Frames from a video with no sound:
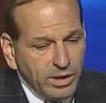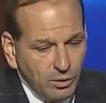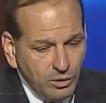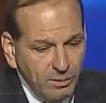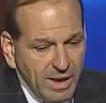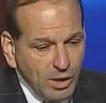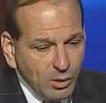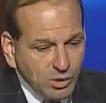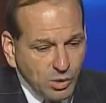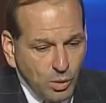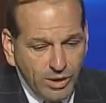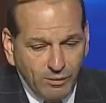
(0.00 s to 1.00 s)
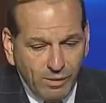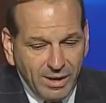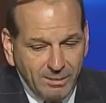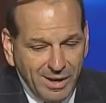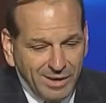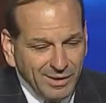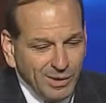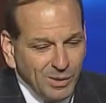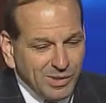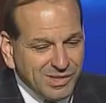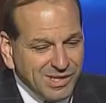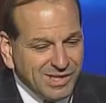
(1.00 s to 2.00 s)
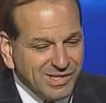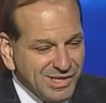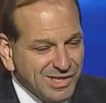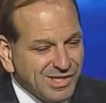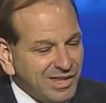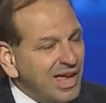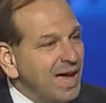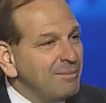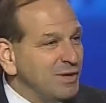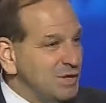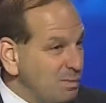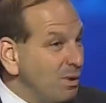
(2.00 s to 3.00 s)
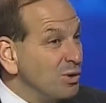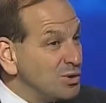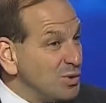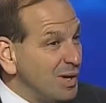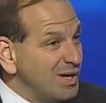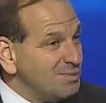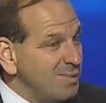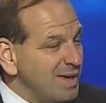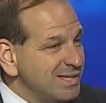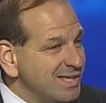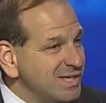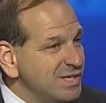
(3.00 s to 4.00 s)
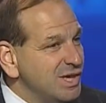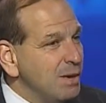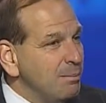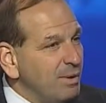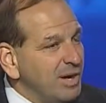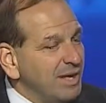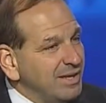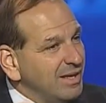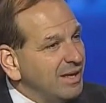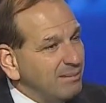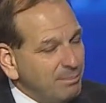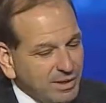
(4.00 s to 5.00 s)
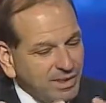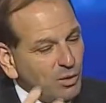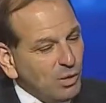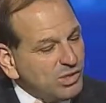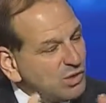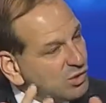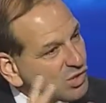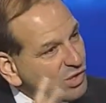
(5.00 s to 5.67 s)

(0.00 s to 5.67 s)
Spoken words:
you know, the mayor was quite right about, you know, it's a timed exposure on asbestos, but they also